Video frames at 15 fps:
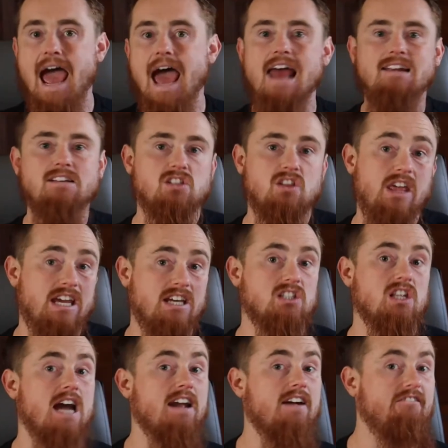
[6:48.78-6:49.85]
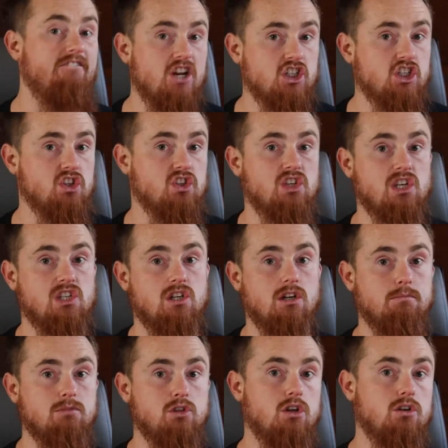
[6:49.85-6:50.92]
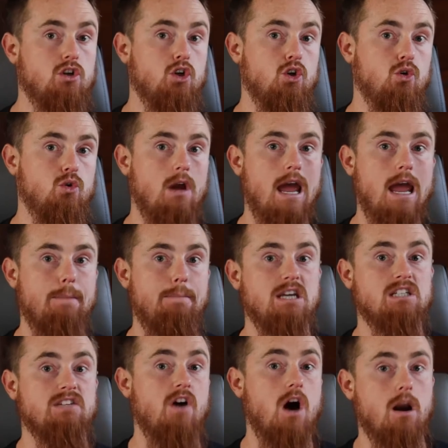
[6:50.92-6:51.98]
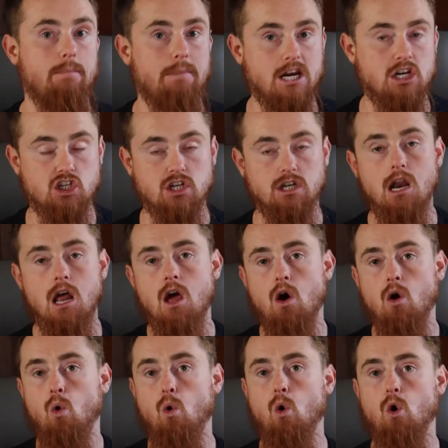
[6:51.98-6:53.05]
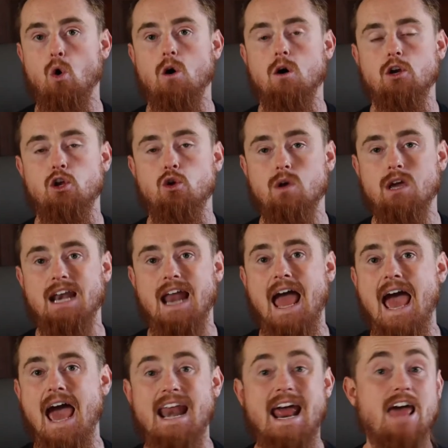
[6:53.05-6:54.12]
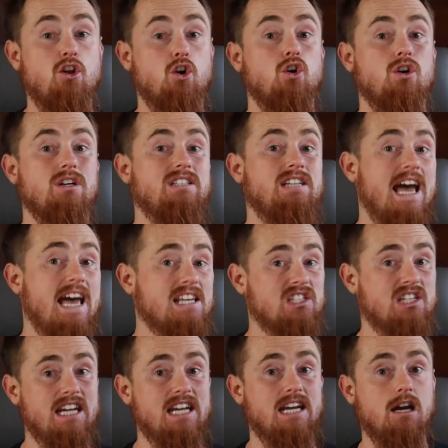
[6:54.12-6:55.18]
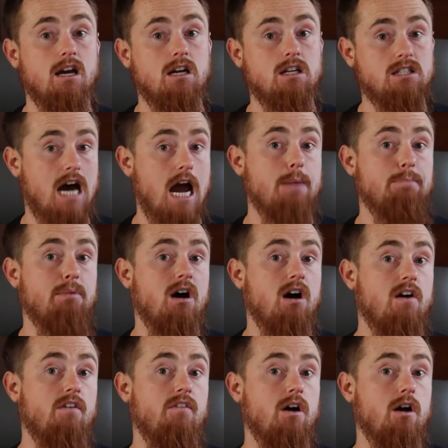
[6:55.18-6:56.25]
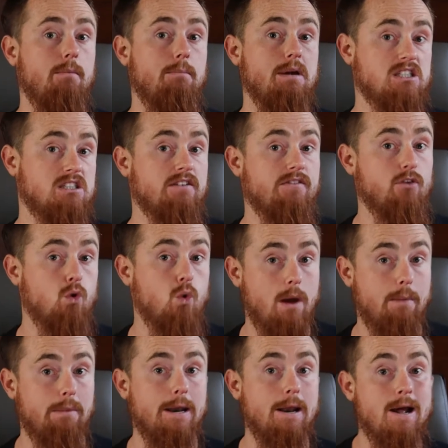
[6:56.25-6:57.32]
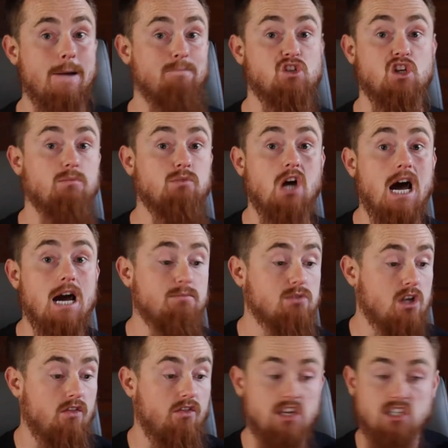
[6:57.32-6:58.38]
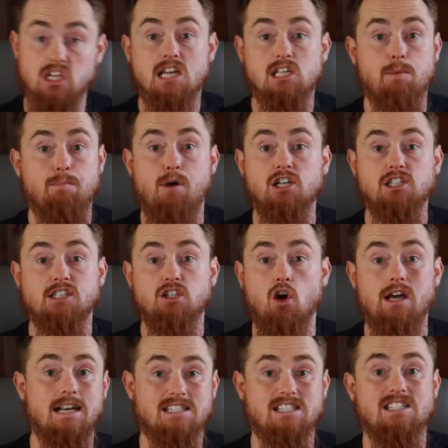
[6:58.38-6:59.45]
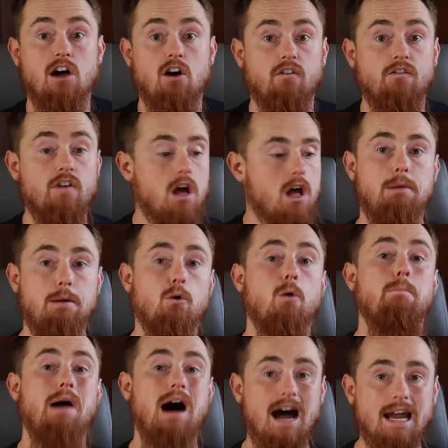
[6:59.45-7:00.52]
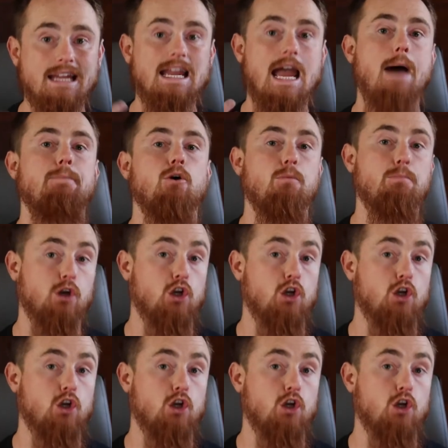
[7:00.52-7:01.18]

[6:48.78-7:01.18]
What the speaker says: add things like vision systems to a piece of automation, or you can add other testing type of pieces of equipment. Sometimes this is a project in itself. People are buying capital